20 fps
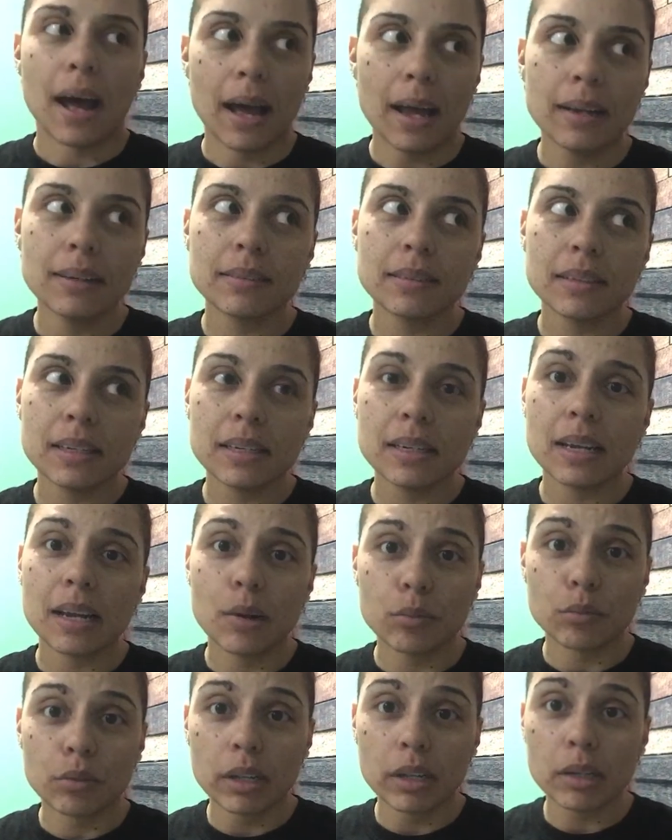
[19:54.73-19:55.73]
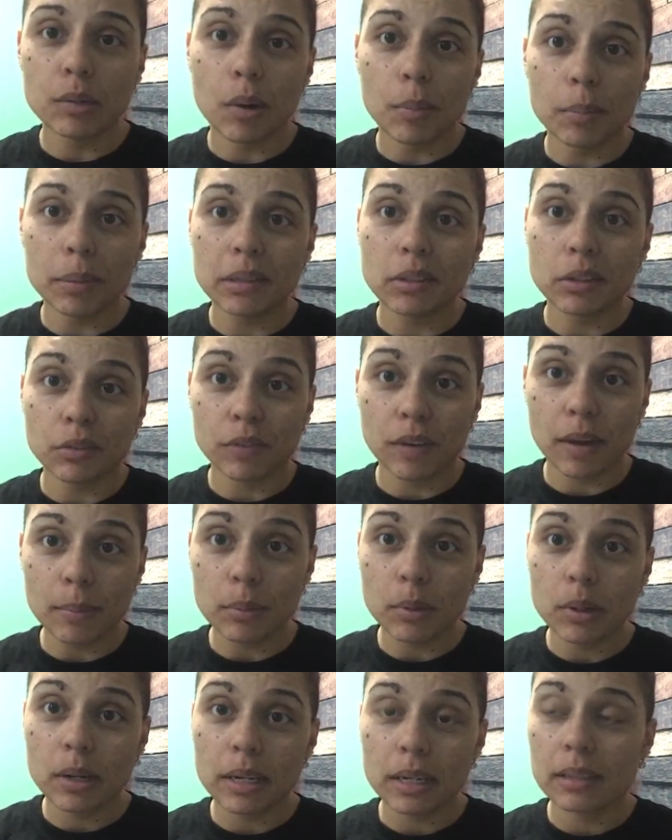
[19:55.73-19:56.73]
Honestly, it really won't be till
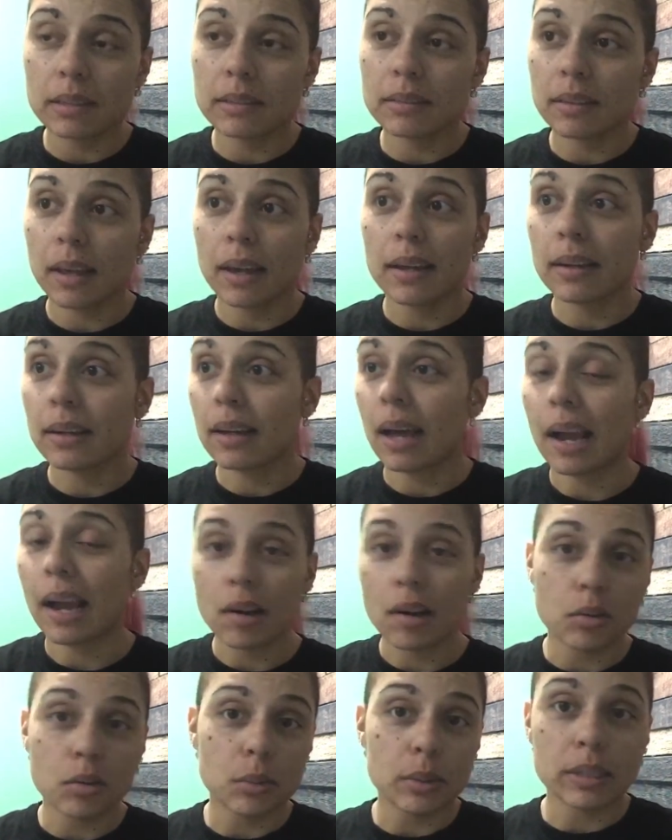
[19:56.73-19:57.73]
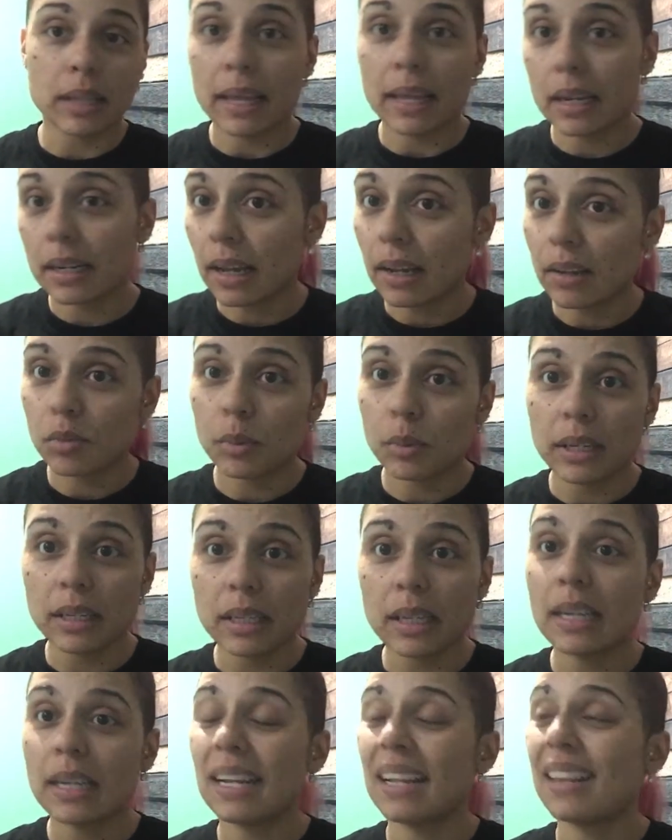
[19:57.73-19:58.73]
February because, like, I go to Atlanta next
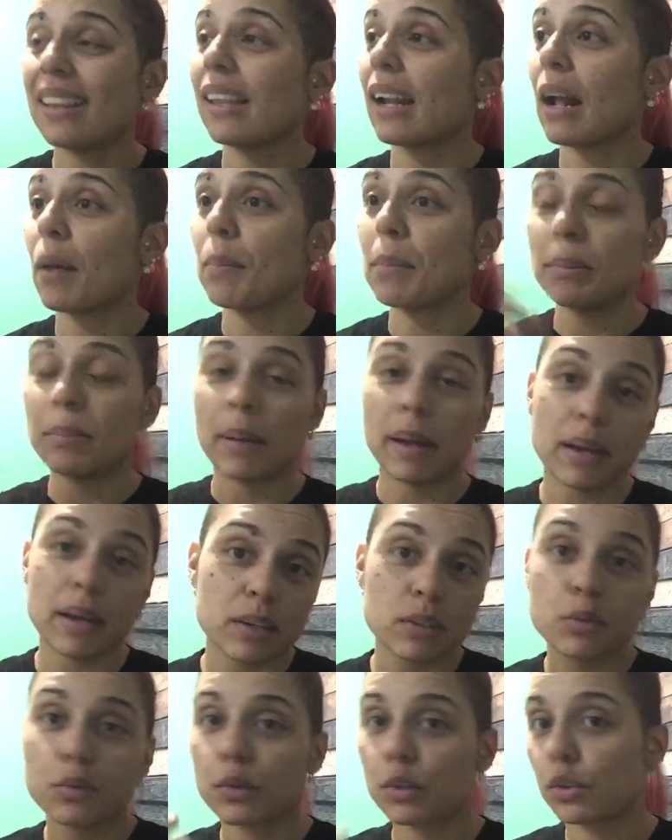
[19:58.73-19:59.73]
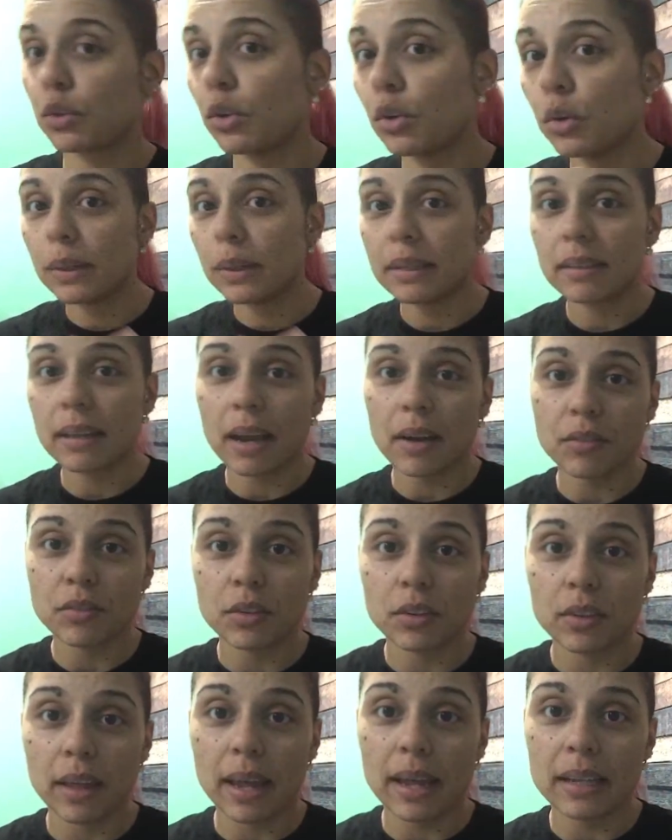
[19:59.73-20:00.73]
weekend and then I'm in Paris for weeks
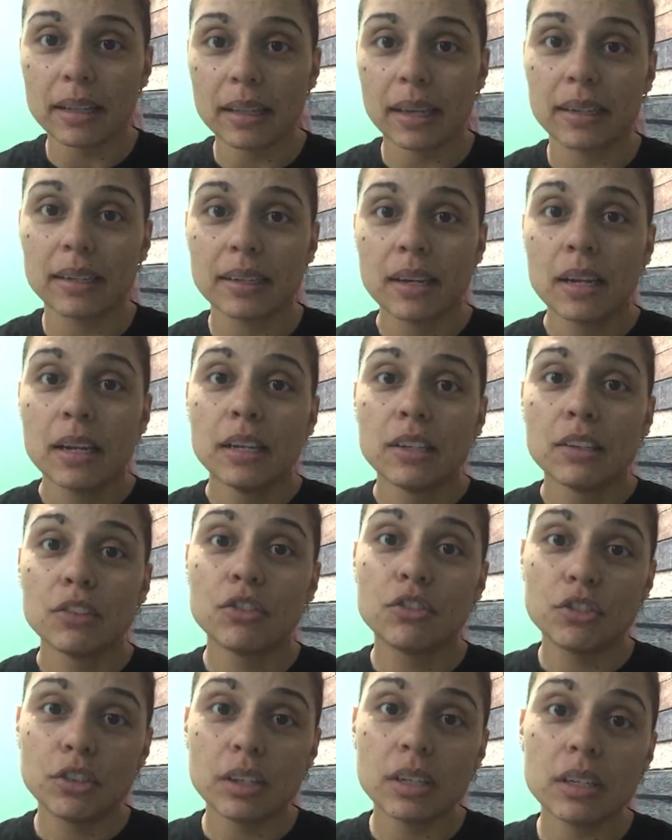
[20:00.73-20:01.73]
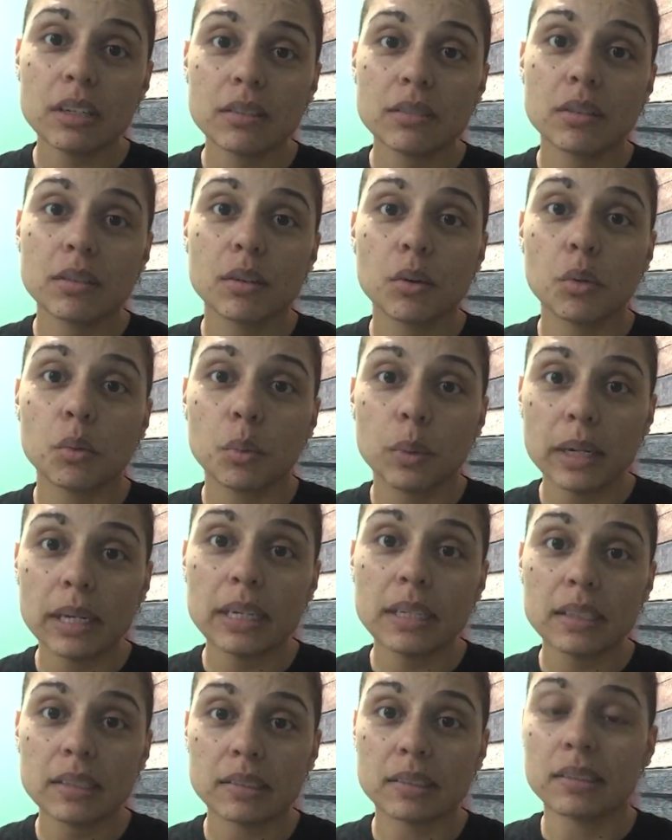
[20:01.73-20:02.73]
after that. Like, geez
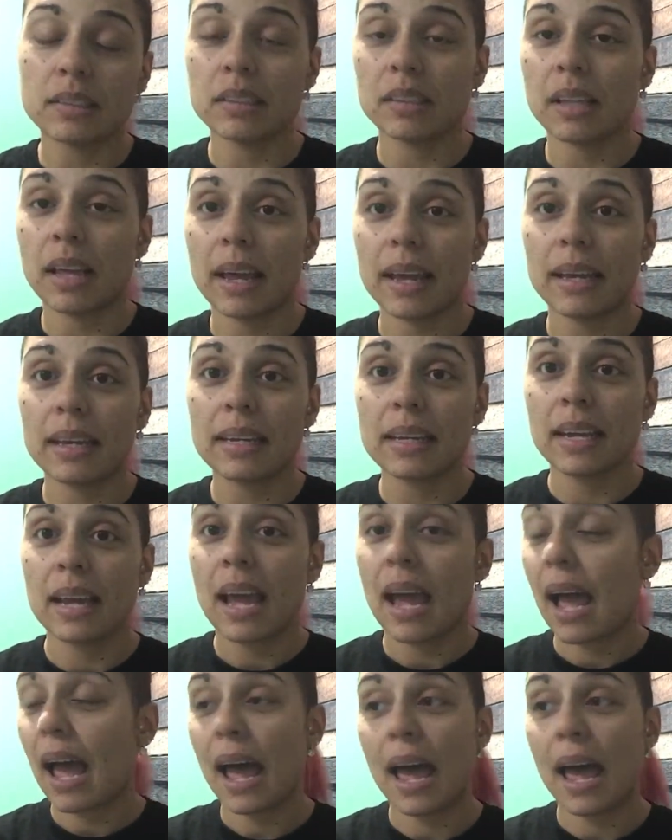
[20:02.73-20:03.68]
Louise, like,